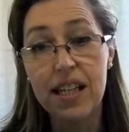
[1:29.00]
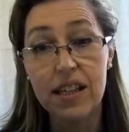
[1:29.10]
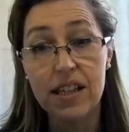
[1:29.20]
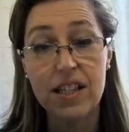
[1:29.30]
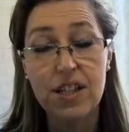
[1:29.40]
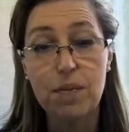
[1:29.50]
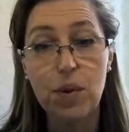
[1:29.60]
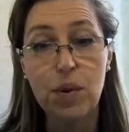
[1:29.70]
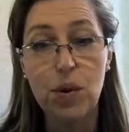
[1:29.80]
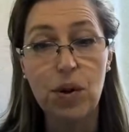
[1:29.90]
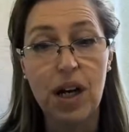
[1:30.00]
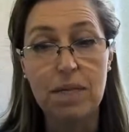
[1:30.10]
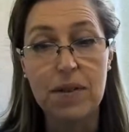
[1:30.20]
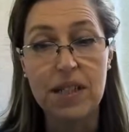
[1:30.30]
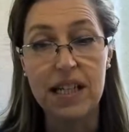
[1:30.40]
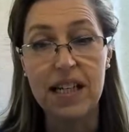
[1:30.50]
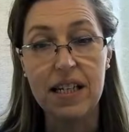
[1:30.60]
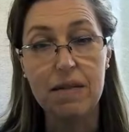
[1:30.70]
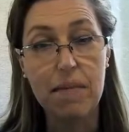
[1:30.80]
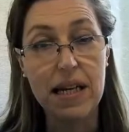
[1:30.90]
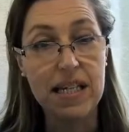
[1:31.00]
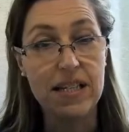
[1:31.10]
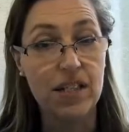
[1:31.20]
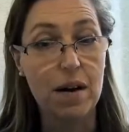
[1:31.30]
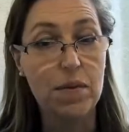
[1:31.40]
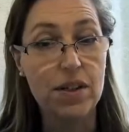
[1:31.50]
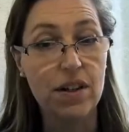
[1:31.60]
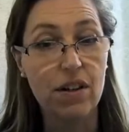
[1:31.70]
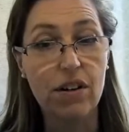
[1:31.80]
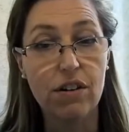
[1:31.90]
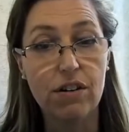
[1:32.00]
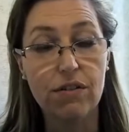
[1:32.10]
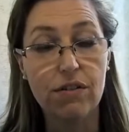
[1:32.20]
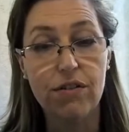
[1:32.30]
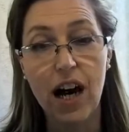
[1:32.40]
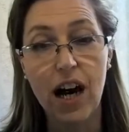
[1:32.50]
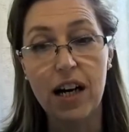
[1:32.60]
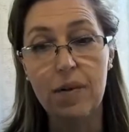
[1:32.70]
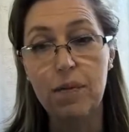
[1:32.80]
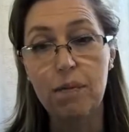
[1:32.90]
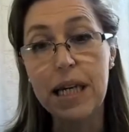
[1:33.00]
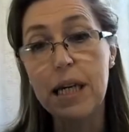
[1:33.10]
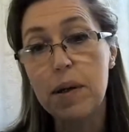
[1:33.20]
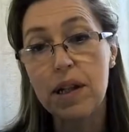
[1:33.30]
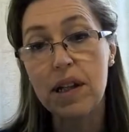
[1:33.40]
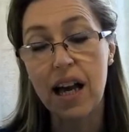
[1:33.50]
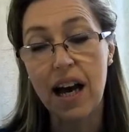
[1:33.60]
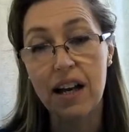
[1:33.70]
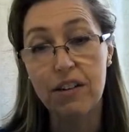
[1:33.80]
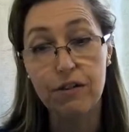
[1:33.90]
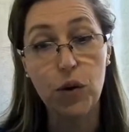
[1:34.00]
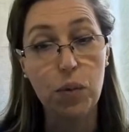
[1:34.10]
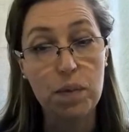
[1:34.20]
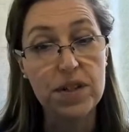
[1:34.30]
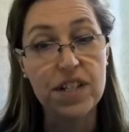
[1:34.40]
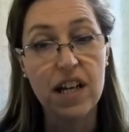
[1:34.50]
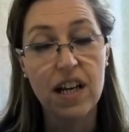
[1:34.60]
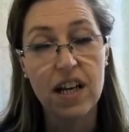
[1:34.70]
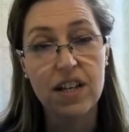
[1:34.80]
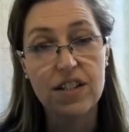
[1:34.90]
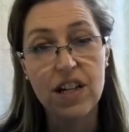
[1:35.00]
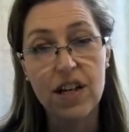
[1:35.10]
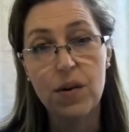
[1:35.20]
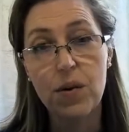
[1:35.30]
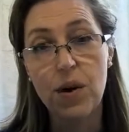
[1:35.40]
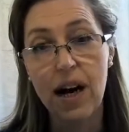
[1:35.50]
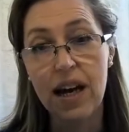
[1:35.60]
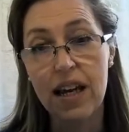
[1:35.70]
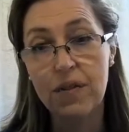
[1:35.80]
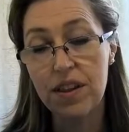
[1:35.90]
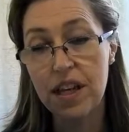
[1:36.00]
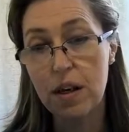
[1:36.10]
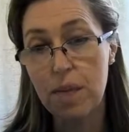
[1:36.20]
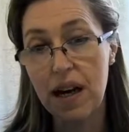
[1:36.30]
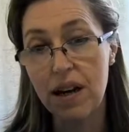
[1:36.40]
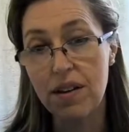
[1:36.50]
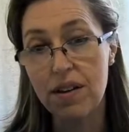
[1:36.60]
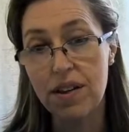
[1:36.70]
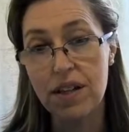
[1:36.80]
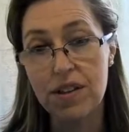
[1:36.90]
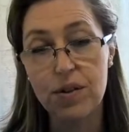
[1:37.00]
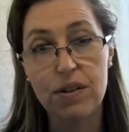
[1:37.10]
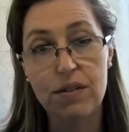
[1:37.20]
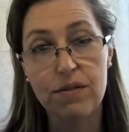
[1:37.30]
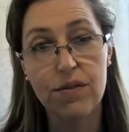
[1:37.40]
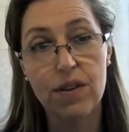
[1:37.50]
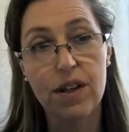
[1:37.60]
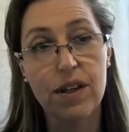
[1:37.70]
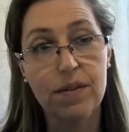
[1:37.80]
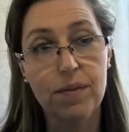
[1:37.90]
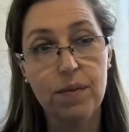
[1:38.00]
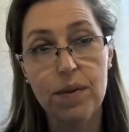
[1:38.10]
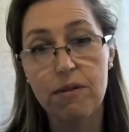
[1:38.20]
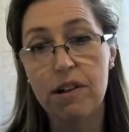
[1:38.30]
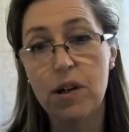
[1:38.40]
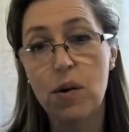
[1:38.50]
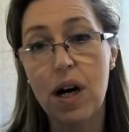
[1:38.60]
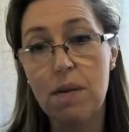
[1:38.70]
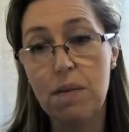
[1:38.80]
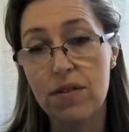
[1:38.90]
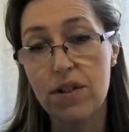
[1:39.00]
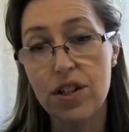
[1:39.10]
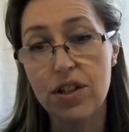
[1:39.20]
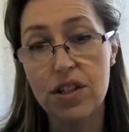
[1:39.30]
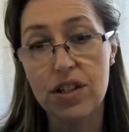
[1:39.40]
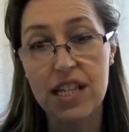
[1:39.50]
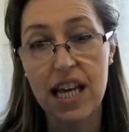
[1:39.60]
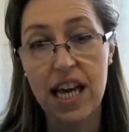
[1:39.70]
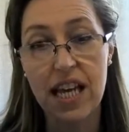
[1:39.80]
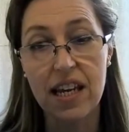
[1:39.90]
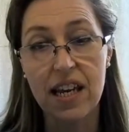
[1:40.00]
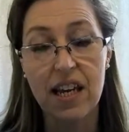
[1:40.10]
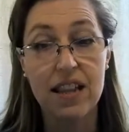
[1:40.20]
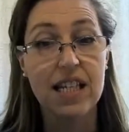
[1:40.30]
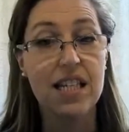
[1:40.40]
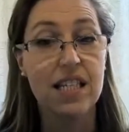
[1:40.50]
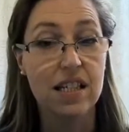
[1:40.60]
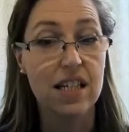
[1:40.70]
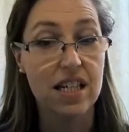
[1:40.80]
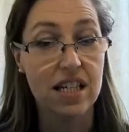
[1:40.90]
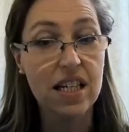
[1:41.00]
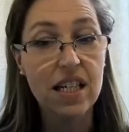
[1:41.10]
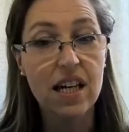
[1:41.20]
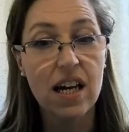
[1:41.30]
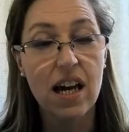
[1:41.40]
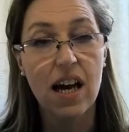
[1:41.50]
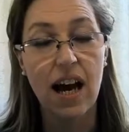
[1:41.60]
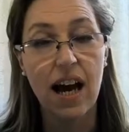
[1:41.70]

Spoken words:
I think the support comes in many different types of people and forms. So if we think about the sort of the requirement of the students, they need to study.